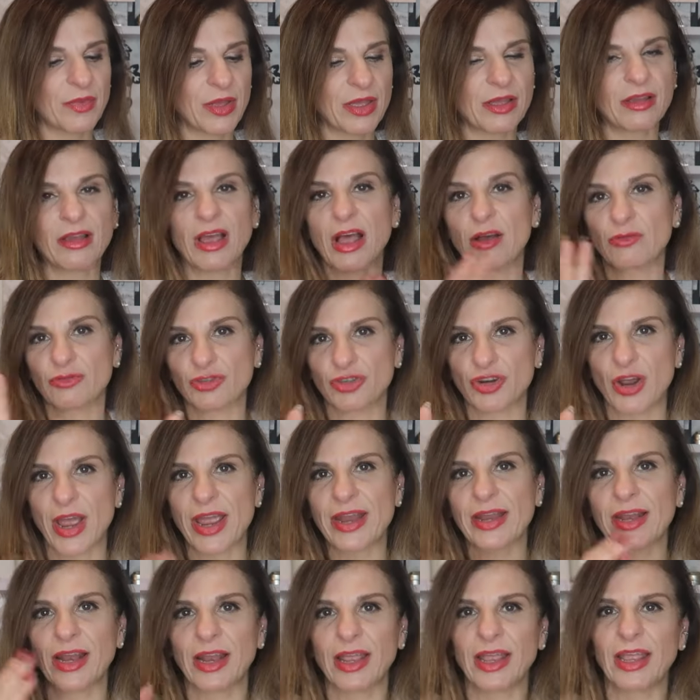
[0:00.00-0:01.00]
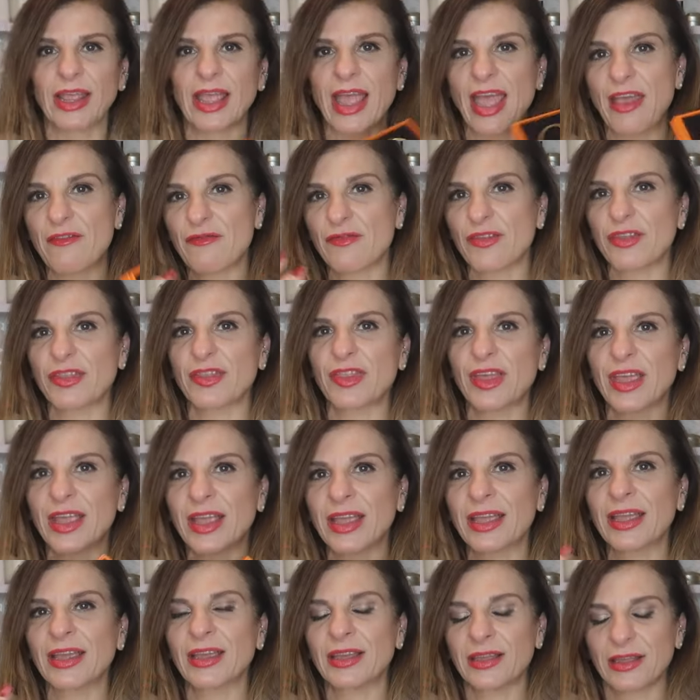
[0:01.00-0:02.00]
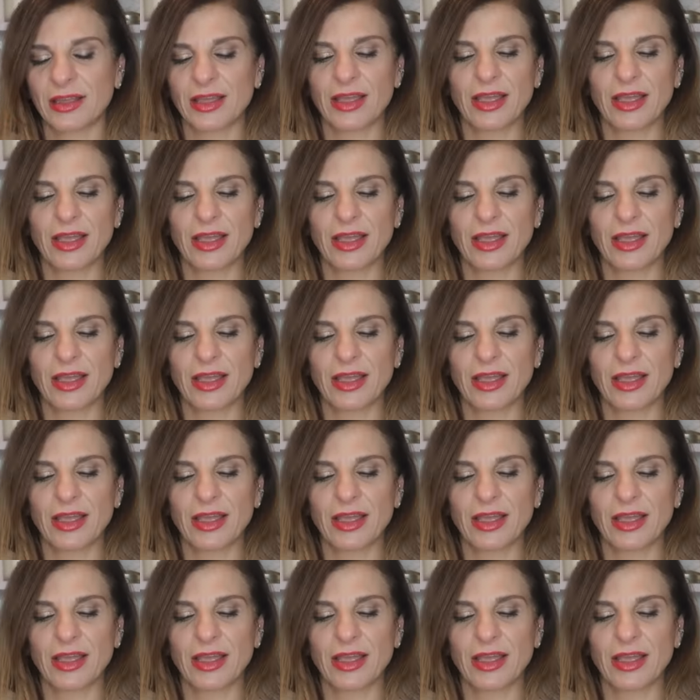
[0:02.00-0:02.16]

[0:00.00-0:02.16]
But I'll try and link everything